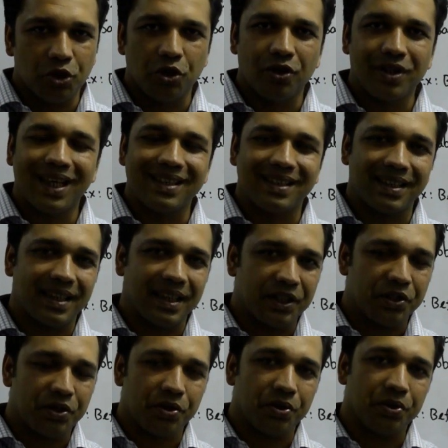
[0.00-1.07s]
not
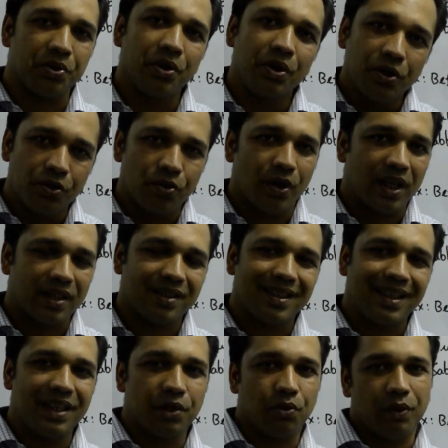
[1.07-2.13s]
hesitate to ask
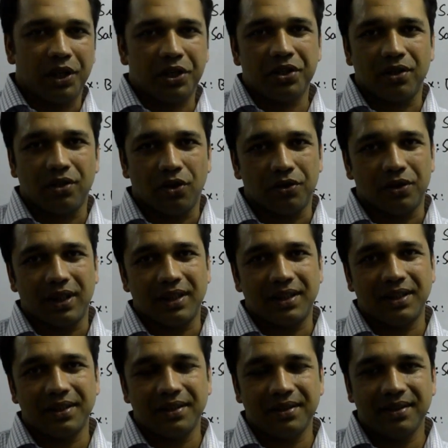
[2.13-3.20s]
any question on
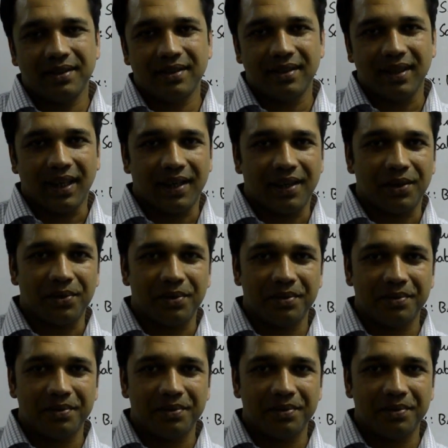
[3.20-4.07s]
this. Thank you.